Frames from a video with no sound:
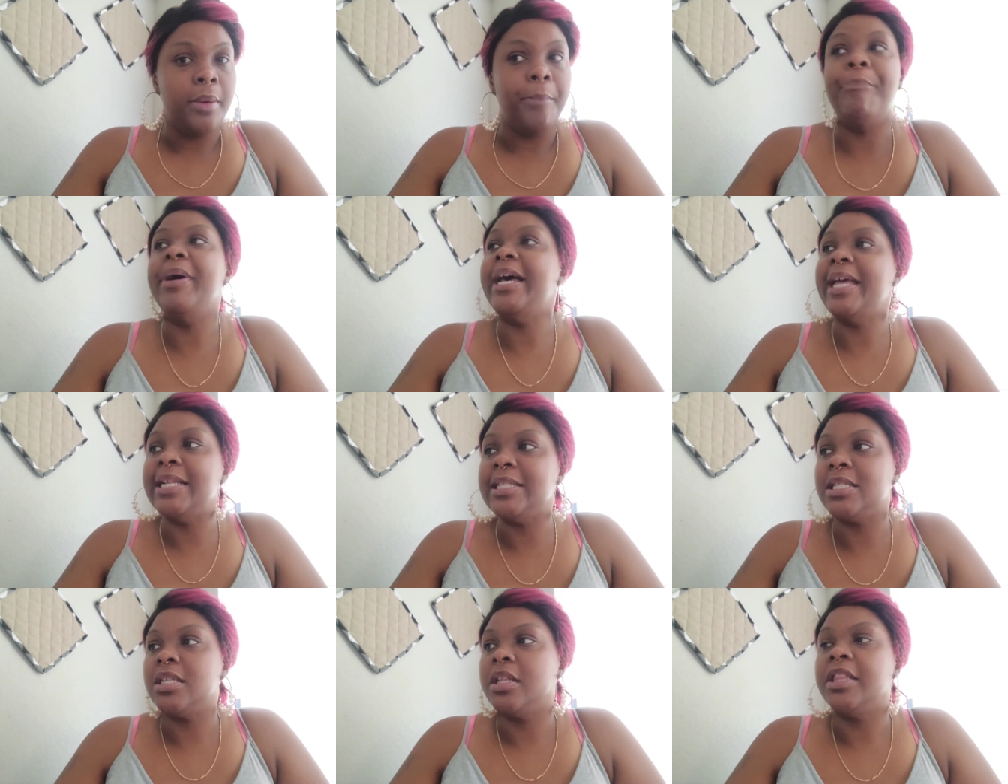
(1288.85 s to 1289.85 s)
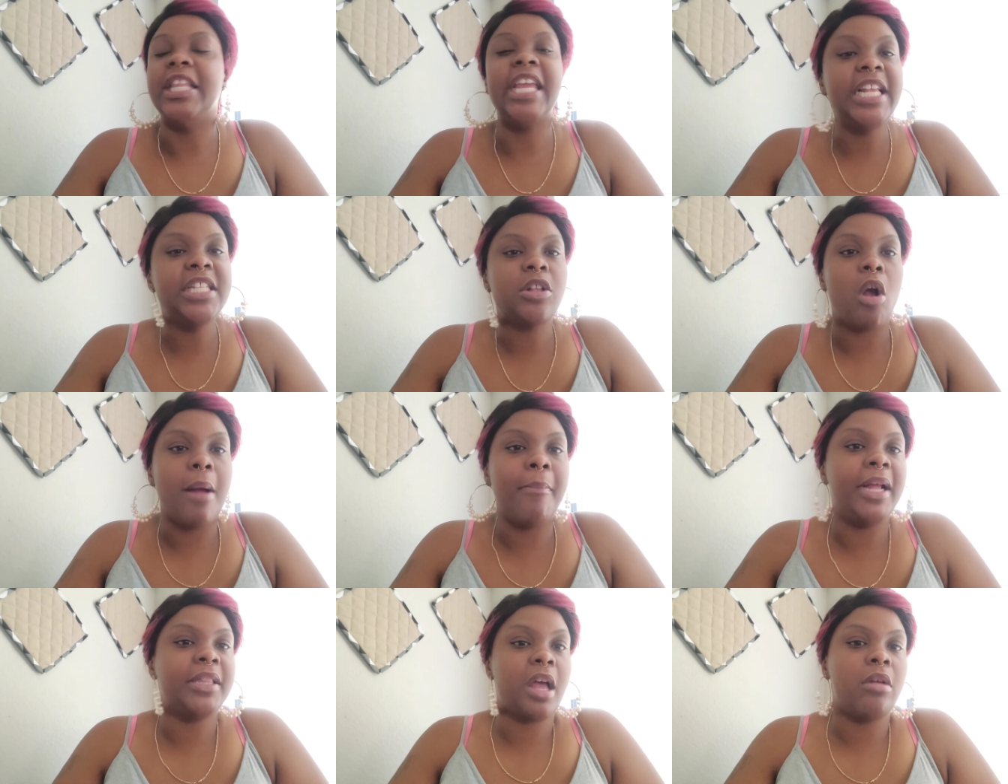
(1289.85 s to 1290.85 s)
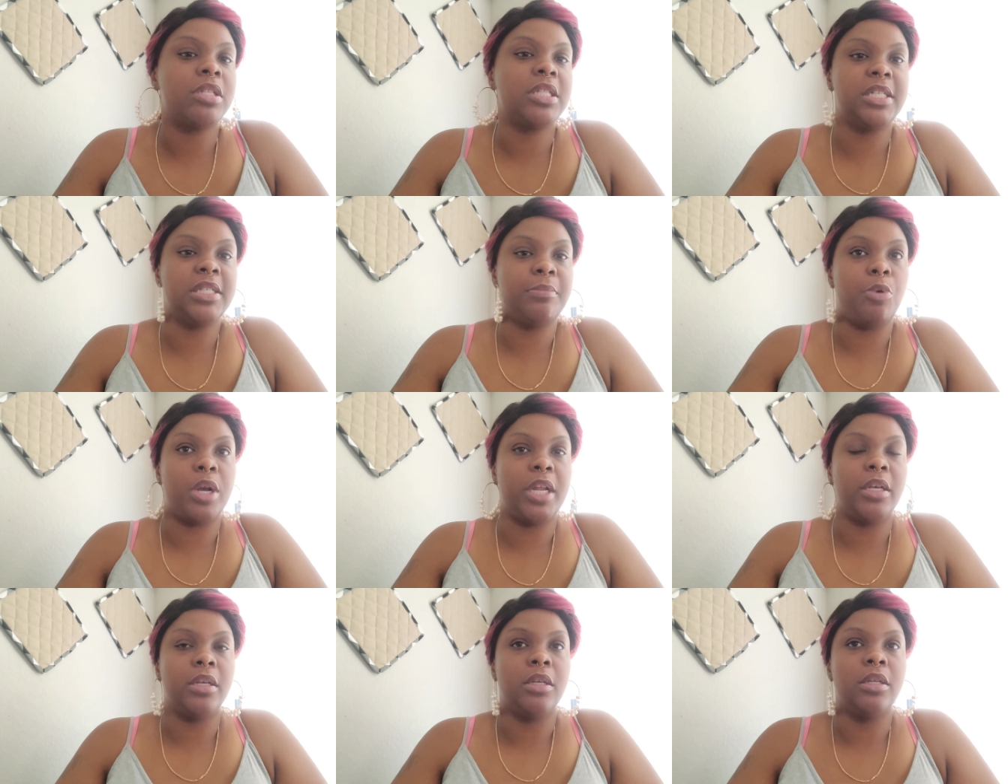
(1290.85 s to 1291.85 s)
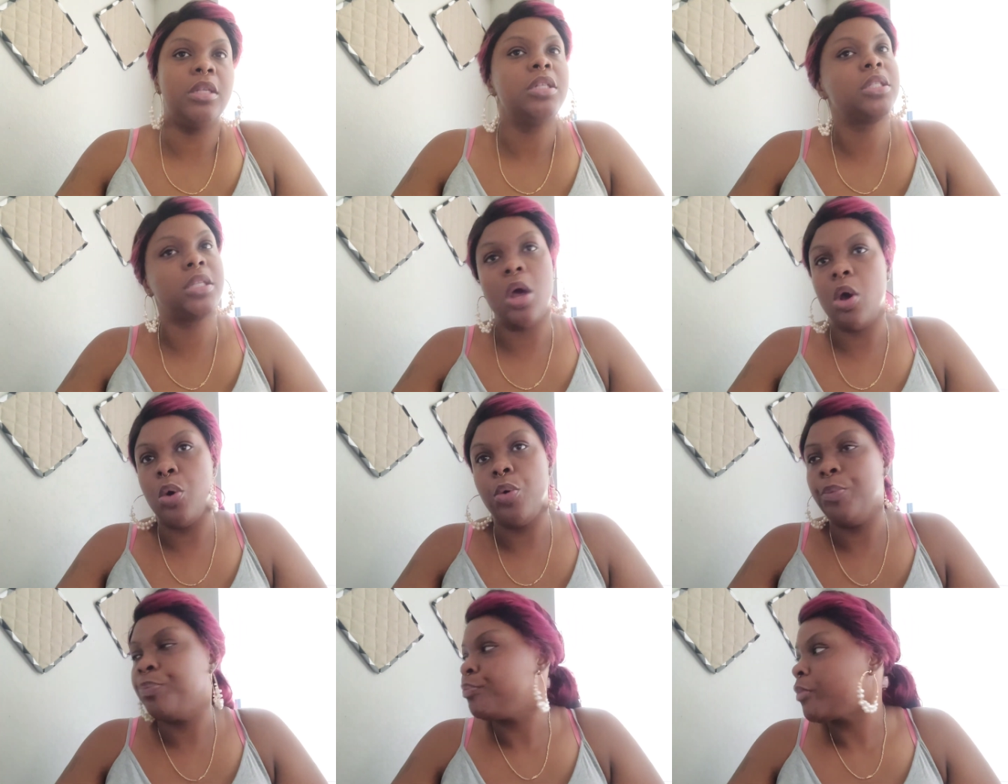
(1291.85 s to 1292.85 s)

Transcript: But these are my thoughts this morning. So